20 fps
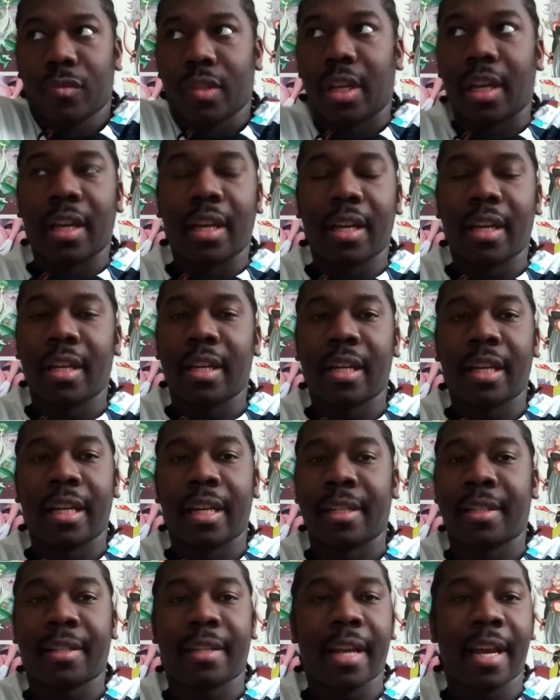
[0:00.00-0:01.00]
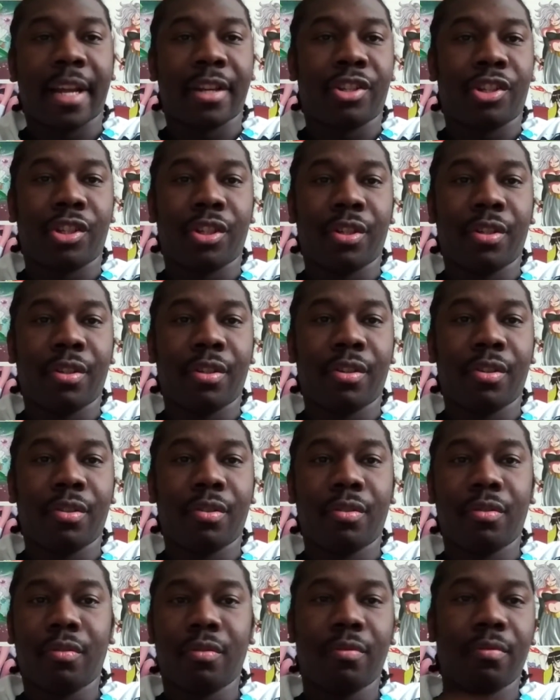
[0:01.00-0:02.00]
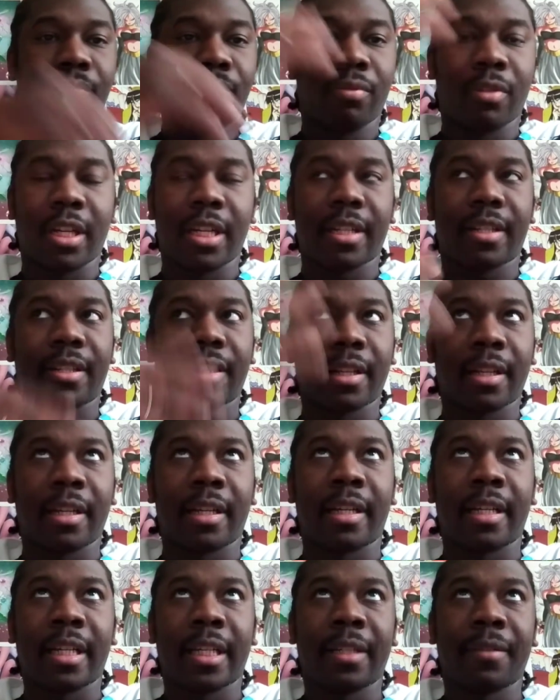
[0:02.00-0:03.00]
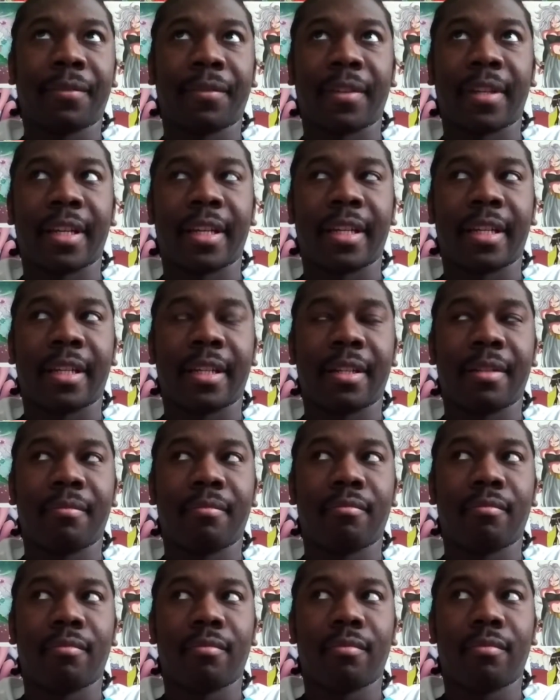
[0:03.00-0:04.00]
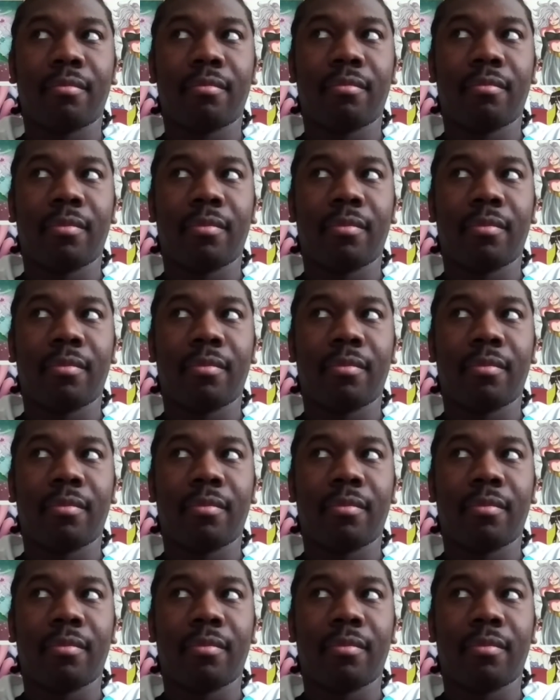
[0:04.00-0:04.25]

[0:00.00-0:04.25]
a statue brought to life, and